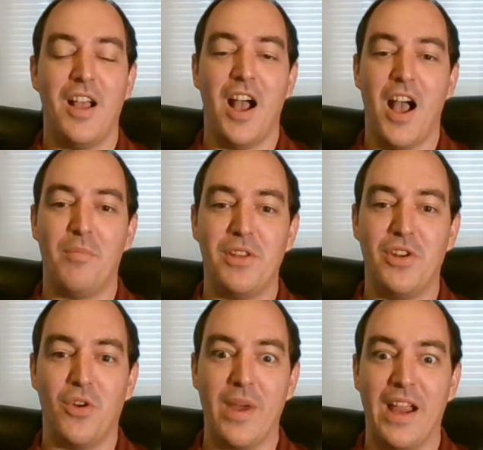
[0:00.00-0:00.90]
but
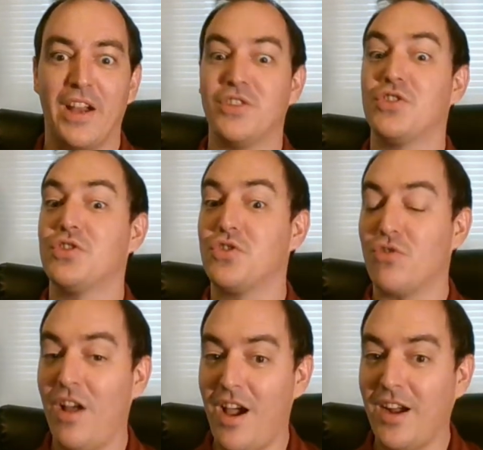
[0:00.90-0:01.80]
we can
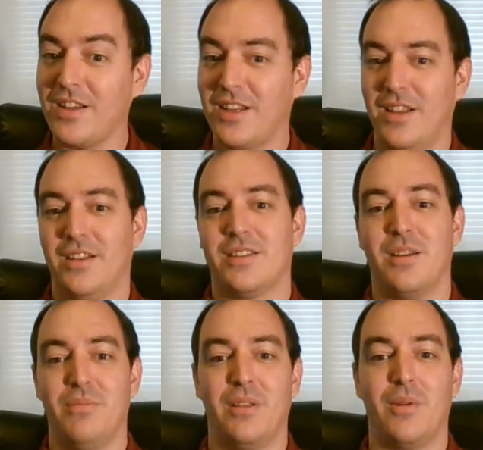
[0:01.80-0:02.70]
construct
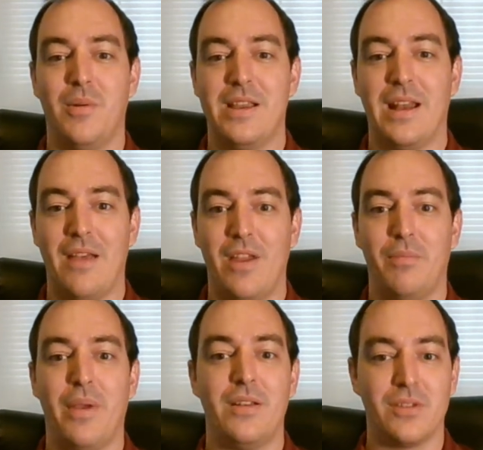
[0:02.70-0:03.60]
something where we can have
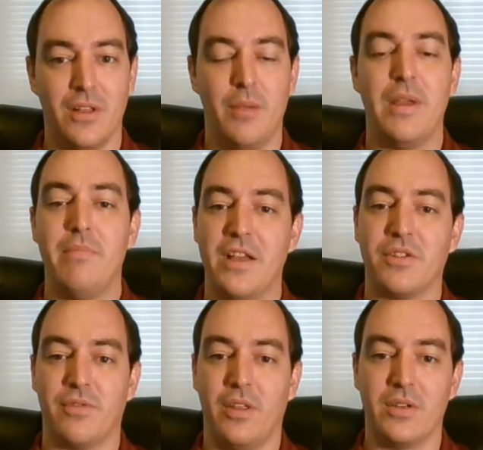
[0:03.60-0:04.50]
a pendulum and
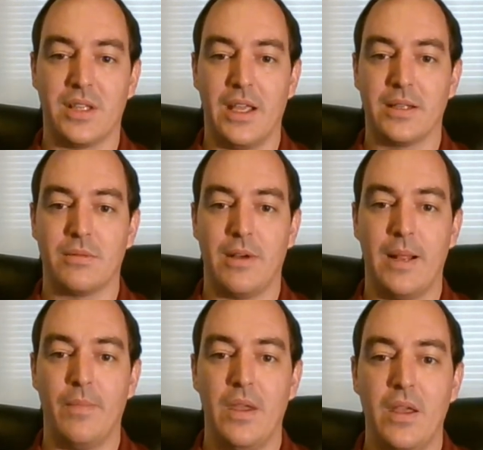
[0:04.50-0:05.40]
measure for those things, right?